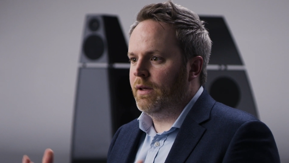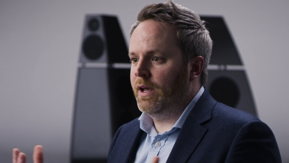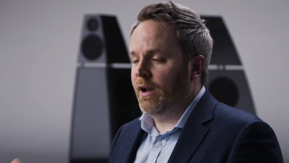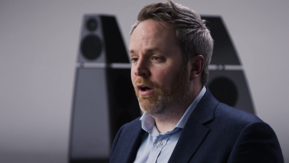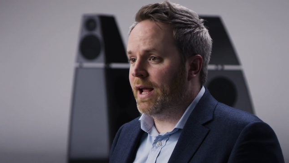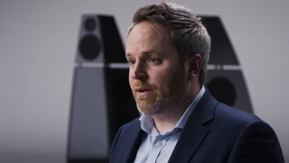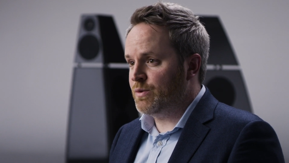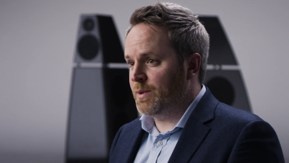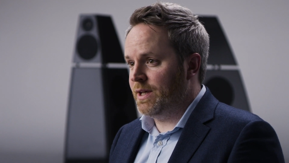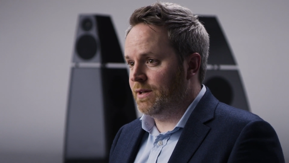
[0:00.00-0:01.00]
In our
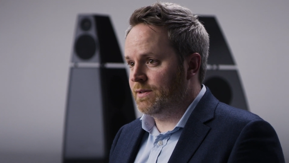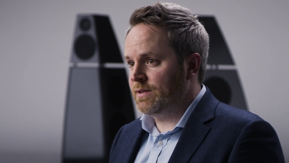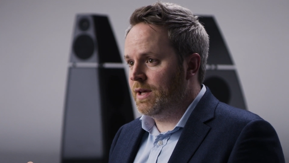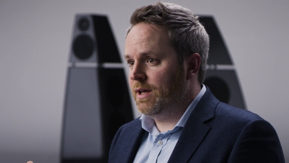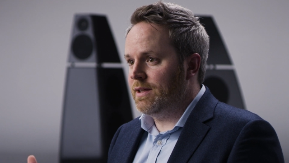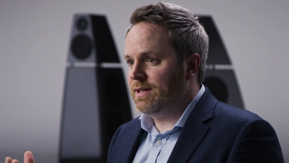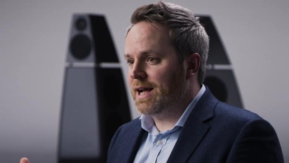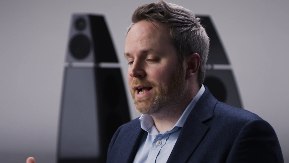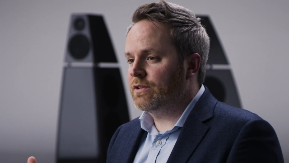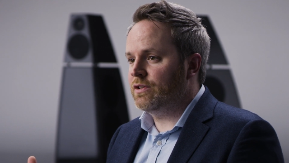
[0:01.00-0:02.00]
loudspeakers, the
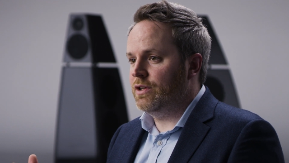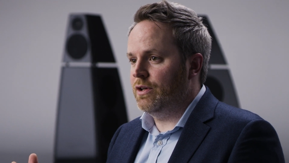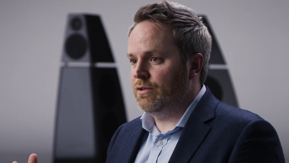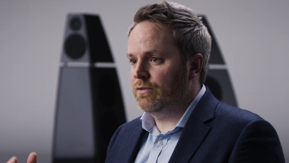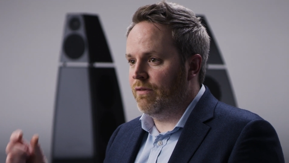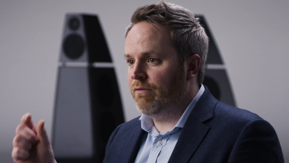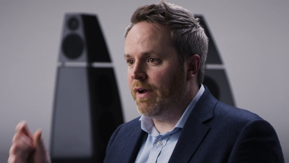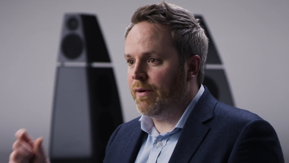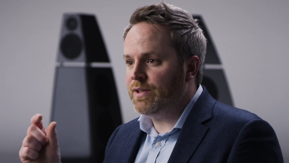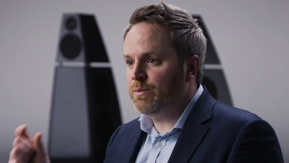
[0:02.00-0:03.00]
DACs are used for very